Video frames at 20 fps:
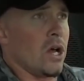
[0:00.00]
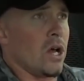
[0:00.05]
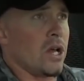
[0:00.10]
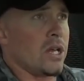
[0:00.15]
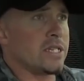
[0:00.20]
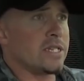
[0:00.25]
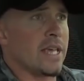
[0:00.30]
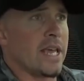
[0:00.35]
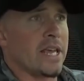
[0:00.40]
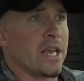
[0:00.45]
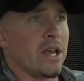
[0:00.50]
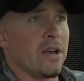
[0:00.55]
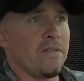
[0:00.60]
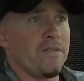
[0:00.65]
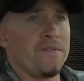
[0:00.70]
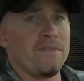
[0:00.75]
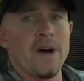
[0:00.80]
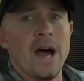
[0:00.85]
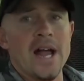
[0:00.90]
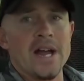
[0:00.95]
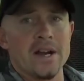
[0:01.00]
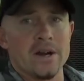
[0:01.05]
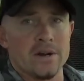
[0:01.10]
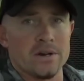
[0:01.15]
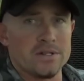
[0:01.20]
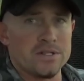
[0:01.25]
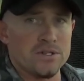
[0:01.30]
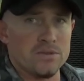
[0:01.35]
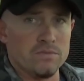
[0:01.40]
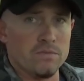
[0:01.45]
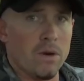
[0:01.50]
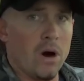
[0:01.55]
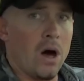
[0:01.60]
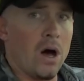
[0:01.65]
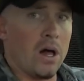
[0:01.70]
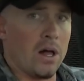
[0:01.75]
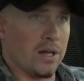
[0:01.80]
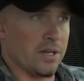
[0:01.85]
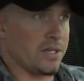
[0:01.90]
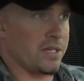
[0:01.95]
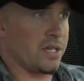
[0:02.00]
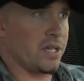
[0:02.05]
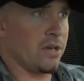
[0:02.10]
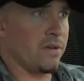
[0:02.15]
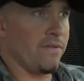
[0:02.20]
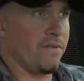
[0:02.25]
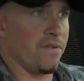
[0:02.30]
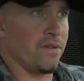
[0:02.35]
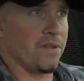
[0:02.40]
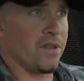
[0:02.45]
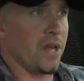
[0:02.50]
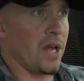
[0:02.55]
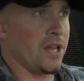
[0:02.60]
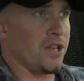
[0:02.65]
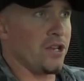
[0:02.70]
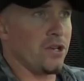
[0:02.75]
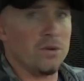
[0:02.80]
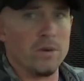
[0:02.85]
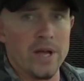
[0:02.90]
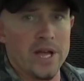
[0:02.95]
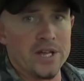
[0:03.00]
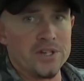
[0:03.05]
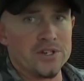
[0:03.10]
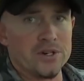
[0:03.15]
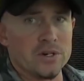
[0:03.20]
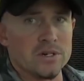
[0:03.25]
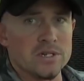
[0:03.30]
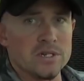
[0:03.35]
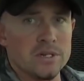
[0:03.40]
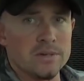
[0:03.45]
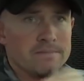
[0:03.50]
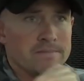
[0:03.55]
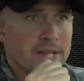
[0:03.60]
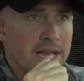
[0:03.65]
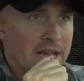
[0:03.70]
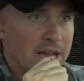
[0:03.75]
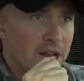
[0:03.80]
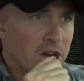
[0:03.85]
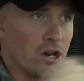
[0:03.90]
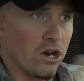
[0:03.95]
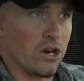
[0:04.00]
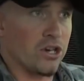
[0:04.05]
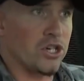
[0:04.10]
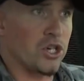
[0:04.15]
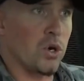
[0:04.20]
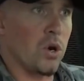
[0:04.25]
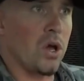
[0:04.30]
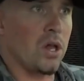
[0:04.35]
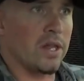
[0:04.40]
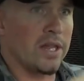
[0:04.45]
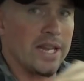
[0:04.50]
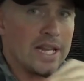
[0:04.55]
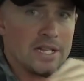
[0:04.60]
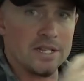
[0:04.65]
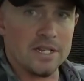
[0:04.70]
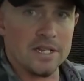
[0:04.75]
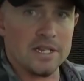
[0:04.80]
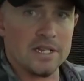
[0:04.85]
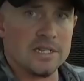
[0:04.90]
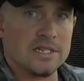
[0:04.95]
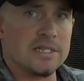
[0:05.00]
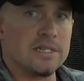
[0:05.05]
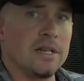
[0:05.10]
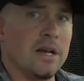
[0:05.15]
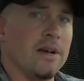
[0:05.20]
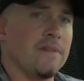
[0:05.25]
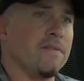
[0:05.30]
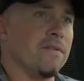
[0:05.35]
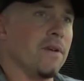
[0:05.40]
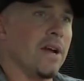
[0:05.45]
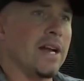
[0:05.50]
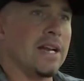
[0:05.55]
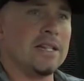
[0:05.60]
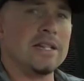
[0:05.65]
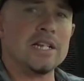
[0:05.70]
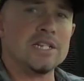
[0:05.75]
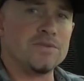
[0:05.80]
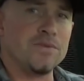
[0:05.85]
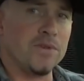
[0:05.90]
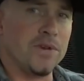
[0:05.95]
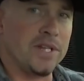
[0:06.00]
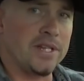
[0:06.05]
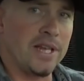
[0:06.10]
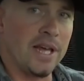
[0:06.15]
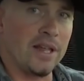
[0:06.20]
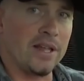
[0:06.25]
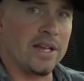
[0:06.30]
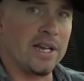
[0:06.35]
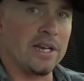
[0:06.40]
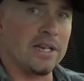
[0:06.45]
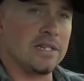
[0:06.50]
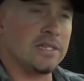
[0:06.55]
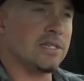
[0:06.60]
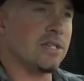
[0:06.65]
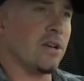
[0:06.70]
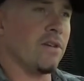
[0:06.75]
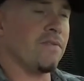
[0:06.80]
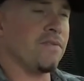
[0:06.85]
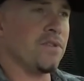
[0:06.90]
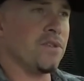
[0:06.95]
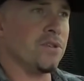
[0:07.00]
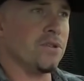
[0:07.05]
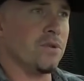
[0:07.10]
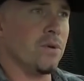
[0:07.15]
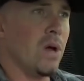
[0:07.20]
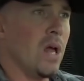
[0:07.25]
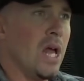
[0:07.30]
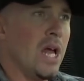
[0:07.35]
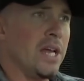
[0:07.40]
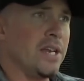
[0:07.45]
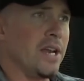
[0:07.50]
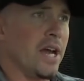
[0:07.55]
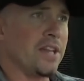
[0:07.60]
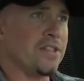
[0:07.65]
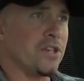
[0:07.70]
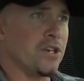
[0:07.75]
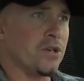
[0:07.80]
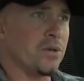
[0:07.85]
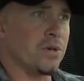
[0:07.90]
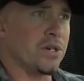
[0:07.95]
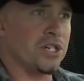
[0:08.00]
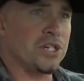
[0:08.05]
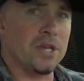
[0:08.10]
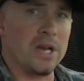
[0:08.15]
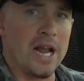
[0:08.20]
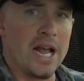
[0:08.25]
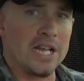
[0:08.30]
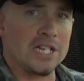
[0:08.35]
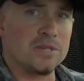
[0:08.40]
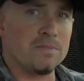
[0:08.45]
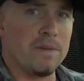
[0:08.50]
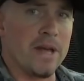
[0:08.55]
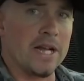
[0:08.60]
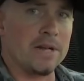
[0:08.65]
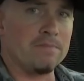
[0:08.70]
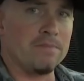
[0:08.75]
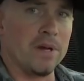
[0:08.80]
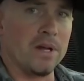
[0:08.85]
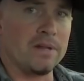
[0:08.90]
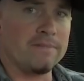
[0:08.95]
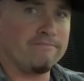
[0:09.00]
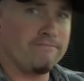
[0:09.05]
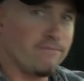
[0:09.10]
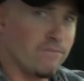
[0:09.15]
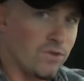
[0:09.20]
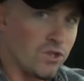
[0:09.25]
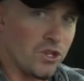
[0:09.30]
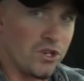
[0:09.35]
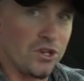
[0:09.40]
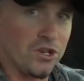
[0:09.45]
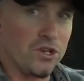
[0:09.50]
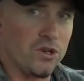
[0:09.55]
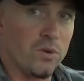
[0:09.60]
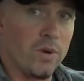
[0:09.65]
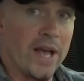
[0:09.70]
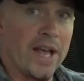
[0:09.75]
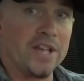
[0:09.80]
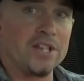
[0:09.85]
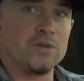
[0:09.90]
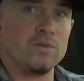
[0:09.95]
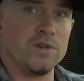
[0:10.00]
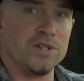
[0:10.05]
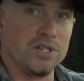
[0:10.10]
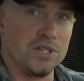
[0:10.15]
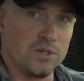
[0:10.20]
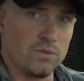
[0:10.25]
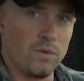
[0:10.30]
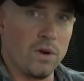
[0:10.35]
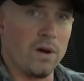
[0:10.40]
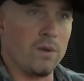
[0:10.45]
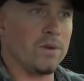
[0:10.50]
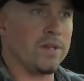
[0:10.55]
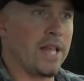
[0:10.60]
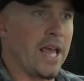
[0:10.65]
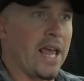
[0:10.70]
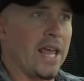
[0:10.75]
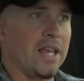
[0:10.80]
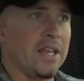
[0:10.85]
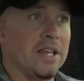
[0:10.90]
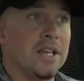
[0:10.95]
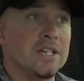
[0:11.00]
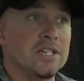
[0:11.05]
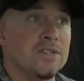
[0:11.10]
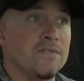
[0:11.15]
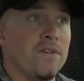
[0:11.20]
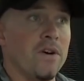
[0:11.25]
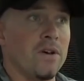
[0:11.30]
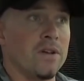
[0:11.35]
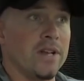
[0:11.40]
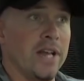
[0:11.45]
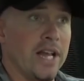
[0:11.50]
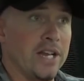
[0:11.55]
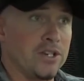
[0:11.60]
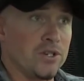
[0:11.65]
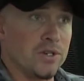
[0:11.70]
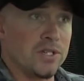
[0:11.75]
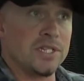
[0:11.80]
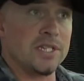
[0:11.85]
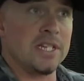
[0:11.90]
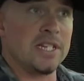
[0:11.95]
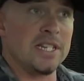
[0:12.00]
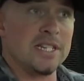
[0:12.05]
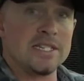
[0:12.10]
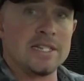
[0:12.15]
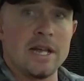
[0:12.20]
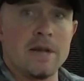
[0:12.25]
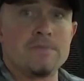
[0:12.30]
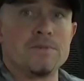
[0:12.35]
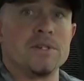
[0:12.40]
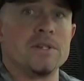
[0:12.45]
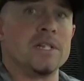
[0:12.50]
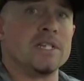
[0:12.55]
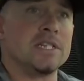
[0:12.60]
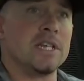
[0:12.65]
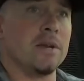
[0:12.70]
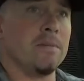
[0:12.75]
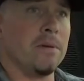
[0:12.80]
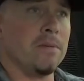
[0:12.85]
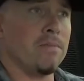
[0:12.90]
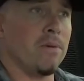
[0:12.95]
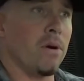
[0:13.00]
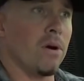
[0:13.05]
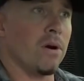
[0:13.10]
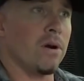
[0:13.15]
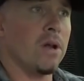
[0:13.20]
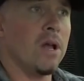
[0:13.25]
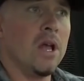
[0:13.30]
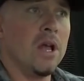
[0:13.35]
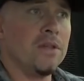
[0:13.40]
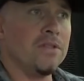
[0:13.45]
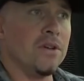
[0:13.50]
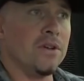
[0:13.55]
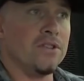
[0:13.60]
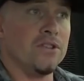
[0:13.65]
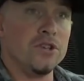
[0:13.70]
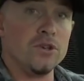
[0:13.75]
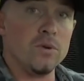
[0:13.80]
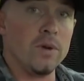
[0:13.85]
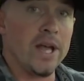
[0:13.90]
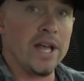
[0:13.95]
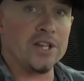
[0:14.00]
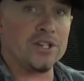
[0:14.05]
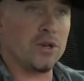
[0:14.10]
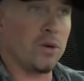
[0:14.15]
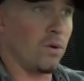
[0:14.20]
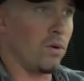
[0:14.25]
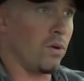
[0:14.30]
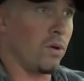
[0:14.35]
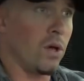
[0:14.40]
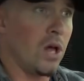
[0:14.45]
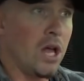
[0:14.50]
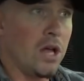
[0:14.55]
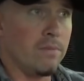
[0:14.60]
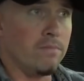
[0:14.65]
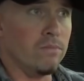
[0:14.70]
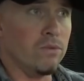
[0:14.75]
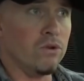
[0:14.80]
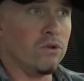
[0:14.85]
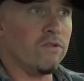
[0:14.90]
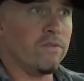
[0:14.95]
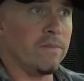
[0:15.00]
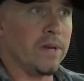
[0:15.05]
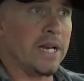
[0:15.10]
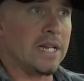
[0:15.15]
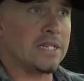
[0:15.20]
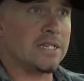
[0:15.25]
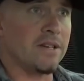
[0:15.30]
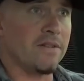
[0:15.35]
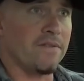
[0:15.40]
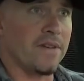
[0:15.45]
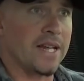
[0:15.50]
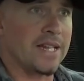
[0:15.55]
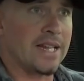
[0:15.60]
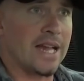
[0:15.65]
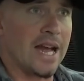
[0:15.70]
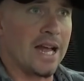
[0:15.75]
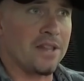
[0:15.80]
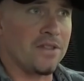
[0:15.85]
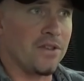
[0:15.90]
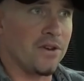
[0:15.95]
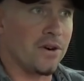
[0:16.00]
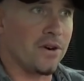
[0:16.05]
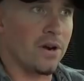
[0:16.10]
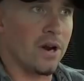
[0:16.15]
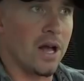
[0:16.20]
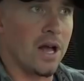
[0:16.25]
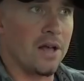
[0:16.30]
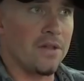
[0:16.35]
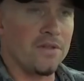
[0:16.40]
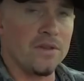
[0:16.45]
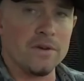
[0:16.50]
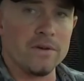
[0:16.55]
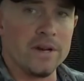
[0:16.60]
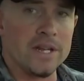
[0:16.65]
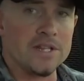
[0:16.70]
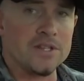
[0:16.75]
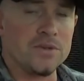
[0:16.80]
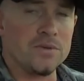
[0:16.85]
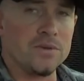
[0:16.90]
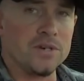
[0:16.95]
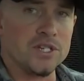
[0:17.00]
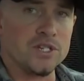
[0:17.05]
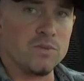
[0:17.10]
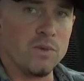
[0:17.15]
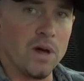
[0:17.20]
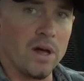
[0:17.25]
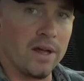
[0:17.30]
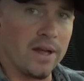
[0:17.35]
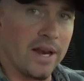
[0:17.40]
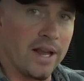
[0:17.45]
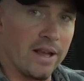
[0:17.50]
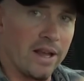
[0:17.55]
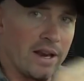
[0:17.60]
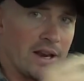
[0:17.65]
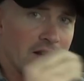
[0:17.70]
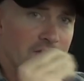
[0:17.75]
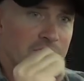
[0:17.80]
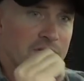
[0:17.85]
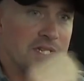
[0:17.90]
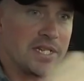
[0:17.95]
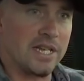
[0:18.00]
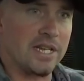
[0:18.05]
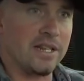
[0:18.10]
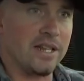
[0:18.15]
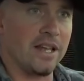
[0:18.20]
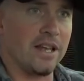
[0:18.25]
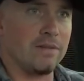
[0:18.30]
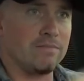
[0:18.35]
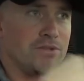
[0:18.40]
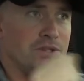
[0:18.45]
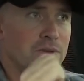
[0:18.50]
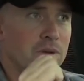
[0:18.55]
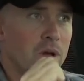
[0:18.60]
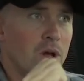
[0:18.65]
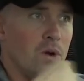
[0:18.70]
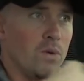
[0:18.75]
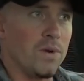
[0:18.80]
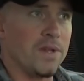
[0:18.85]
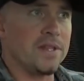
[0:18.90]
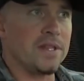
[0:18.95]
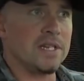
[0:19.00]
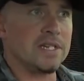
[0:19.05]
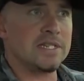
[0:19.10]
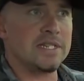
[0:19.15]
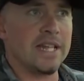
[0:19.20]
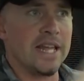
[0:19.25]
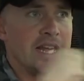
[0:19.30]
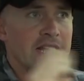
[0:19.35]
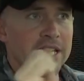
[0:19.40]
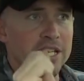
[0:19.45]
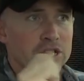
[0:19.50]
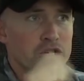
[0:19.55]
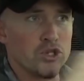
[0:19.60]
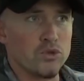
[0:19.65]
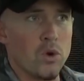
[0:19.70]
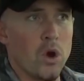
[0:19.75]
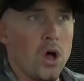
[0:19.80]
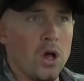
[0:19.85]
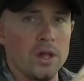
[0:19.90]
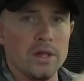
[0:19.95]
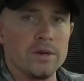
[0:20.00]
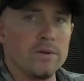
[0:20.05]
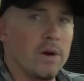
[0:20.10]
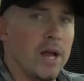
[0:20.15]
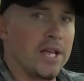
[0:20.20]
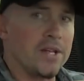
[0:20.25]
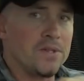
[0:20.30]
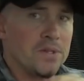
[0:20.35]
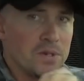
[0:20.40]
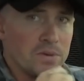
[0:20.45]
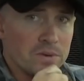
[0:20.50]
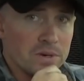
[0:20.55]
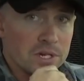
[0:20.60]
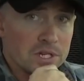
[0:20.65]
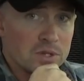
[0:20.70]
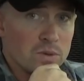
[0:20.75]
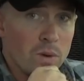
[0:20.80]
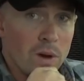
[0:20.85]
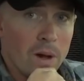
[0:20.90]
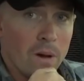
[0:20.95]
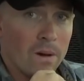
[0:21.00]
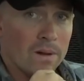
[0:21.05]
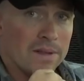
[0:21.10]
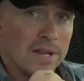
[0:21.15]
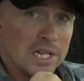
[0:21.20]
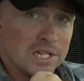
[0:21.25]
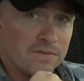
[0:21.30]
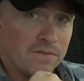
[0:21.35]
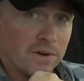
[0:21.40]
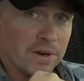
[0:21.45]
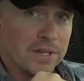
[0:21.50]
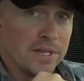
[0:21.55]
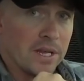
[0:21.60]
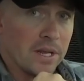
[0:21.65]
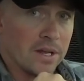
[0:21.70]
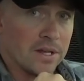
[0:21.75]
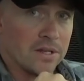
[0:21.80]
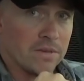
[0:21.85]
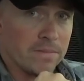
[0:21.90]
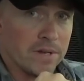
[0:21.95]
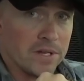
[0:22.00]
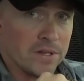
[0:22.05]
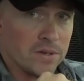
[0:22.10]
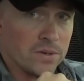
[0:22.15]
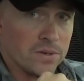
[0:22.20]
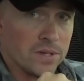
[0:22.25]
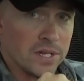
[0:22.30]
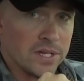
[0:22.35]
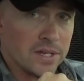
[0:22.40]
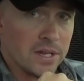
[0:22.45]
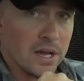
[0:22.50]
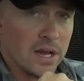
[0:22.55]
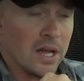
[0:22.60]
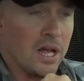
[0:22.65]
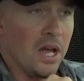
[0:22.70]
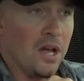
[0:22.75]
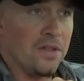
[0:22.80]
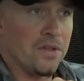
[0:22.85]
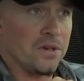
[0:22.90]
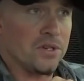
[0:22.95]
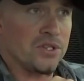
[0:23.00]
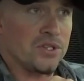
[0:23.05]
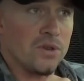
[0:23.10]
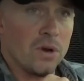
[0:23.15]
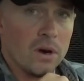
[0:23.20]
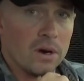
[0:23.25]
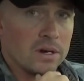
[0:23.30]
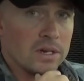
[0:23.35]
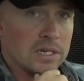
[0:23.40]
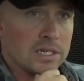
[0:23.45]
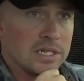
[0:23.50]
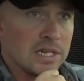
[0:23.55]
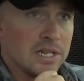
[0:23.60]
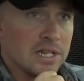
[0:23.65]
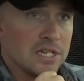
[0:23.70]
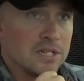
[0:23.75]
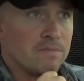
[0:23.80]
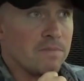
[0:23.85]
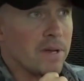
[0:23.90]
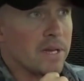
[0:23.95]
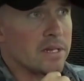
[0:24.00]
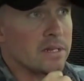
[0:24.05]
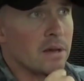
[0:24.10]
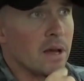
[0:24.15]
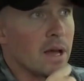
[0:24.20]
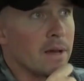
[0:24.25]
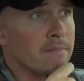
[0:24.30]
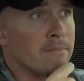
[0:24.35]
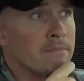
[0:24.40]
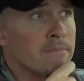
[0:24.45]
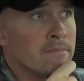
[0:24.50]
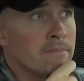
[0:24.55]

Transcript: it's like fire to moths for the New Agers. They are drawing into this stuff, right? And that's very telling in itself too. Not the Christian aspect, but the New Age, which is what, with aliens, fallen angels, the deception that's going to be part, the New Age whole movement and stuff like that. They're into it as well, and I've seen them with this thing get drawn right to it as well, and that's very telling to me too, that there's darkness in this big time,